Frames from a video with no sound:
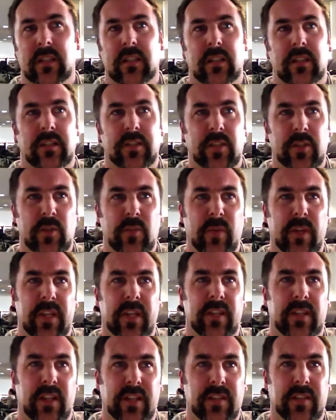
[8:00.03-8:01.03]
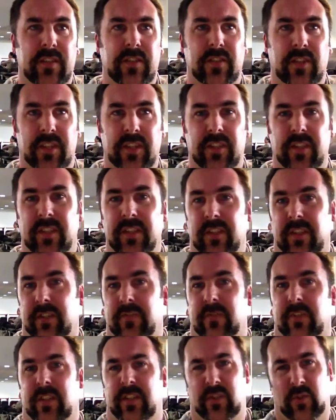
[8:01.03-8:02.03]
social media doesn't just exist
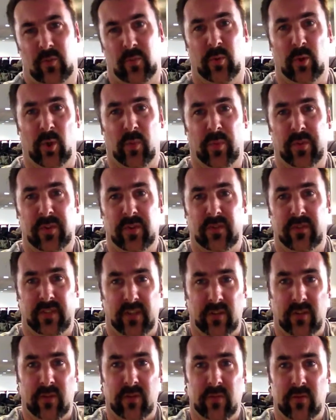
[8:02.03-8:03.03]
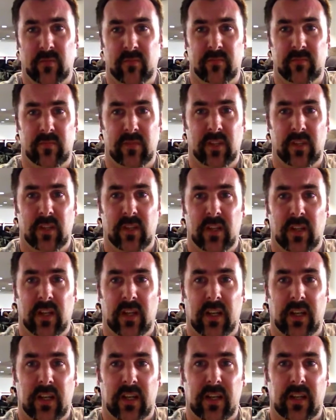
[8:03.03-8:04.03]
for the sole purpose of you
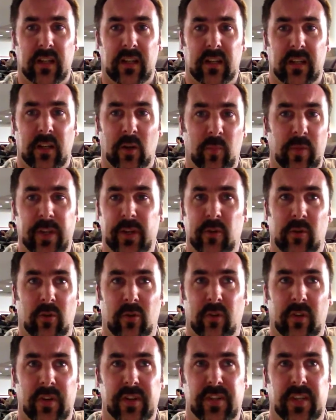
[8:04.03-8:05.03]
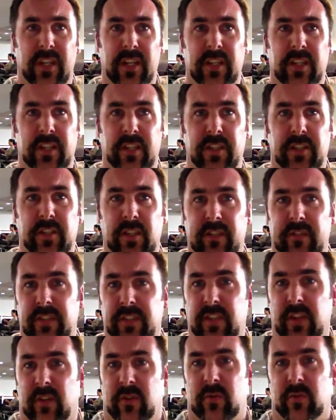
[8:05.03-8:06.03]
helping your organisation achieve its
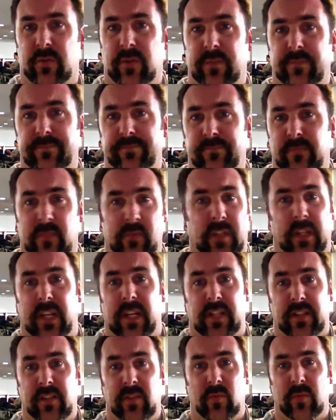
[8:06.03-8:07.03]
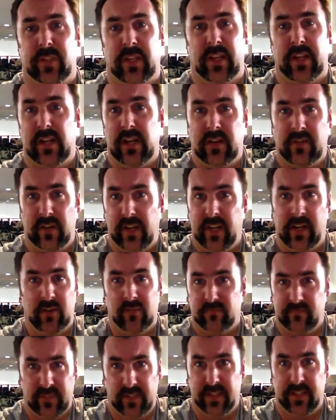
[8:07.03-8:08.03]
goals, regardless of what they are and how
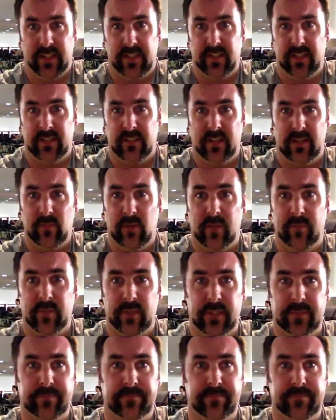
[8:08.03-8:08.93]
fantastic they might be.